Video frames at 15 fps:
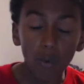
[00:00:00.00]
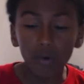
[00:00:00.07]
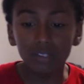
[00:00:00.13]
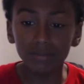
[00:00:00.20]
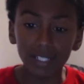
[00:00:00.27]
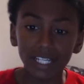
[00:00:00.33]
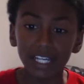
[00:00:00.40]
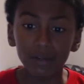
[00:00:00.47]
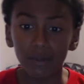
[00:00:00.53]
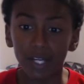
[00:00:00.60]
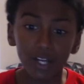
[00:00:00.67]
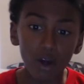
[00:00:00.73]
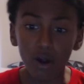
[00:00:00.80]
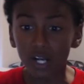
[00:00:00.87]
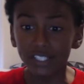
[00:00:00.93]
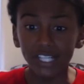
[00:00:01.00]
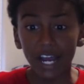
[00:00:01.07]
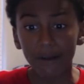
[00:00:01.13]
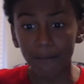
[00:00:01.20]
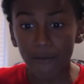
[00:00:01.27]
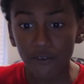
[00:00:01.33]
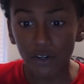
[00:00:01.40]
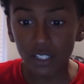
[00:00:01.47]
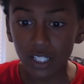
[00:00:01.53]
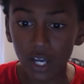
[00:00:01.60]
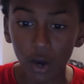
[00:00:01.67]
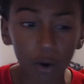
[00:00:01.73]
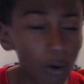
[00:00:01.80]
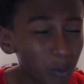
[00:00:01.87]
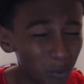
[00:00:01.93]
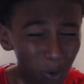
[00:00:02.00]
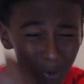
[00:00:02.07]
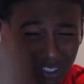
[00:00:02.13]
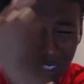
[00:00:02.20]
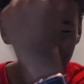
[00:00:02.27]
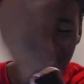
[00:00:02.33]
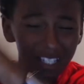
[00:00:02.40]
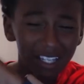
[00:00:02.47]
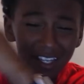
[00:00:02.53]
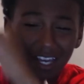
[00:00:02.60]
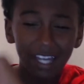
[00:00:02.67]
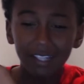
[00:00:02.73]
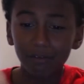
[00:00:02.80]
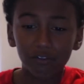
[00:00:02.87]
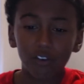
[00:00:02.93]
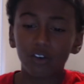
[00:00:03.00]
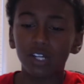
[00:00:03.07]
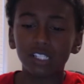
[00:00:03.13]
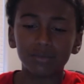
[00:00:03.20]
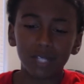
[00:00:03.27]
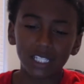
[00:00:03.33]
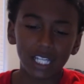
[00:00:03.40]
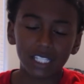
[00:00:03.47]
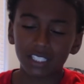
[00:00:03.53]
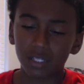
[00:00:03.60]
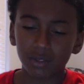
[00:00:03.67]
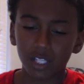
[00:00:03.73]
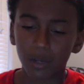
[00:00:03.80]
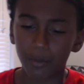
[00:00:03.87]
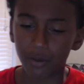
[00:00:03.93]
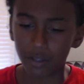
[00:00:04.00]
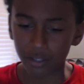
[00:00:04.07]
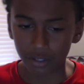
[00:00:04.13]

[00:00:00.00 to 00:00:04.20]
Who's my getaway car, Jack portfolio? Rolly. Okay, for that's my last time stopping